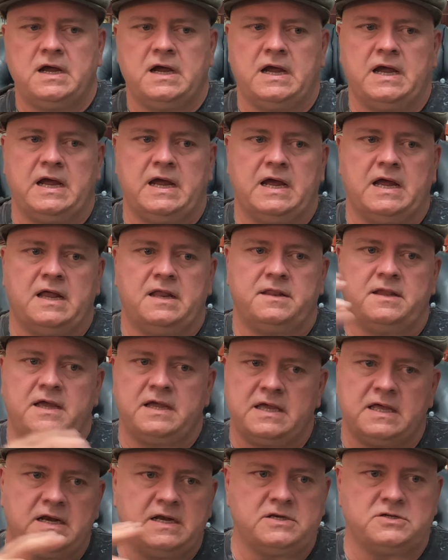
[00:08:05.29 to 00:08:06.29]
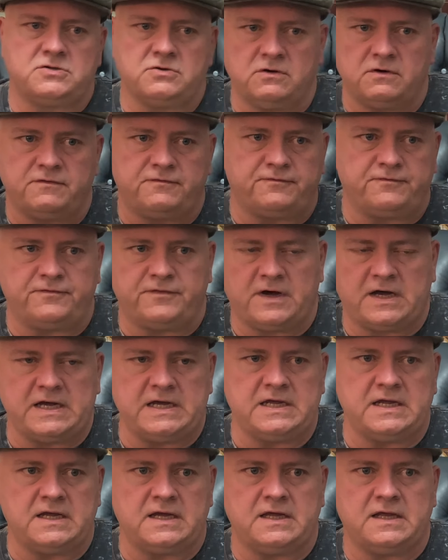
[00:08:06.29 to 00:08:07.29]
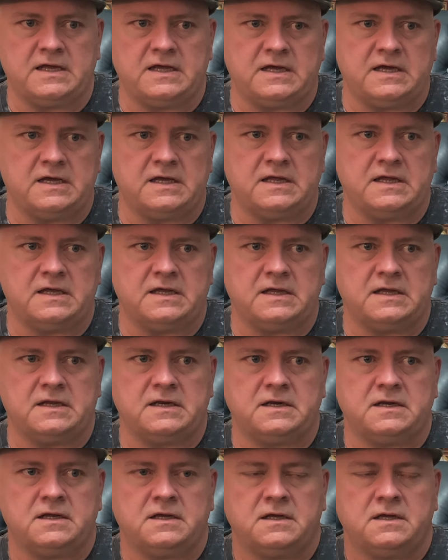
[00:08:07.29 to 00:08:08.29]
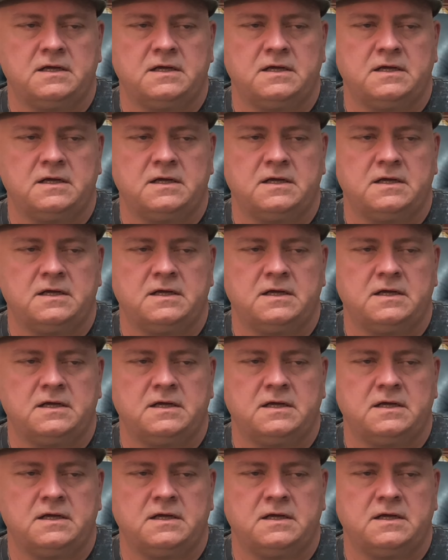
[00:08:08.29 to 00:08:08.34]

and they get into a fight and